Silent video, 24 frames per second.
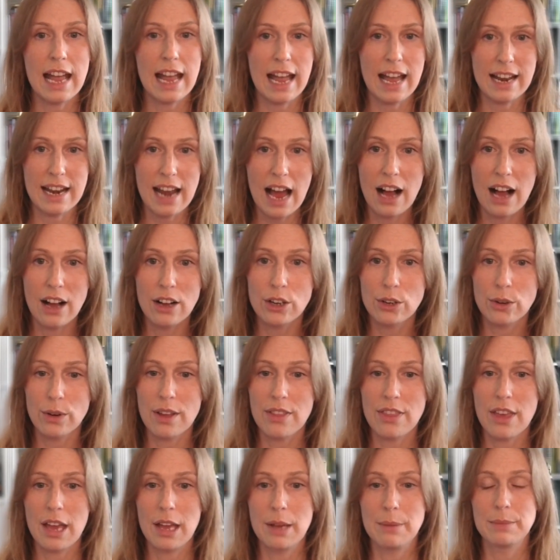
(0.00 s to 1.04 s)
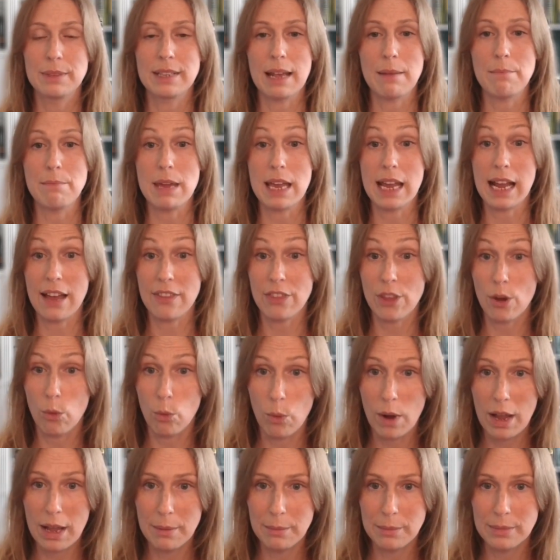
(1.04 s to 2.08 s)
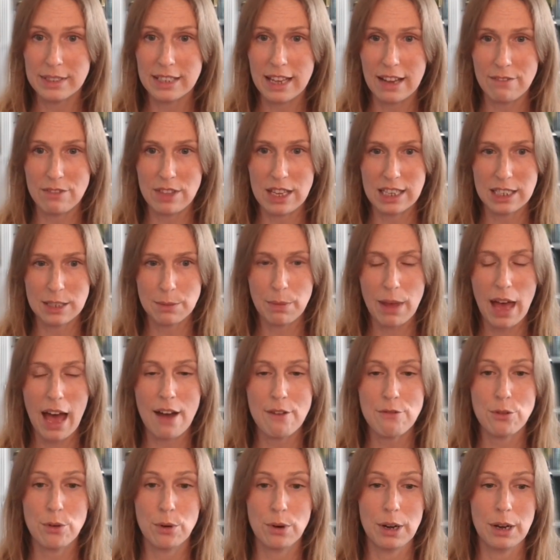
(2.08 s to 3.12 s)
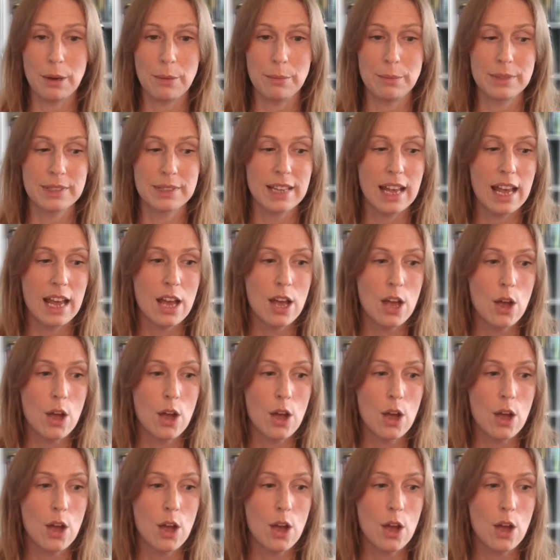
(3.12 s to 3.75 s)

and algorithms and being at the whims of these platforms.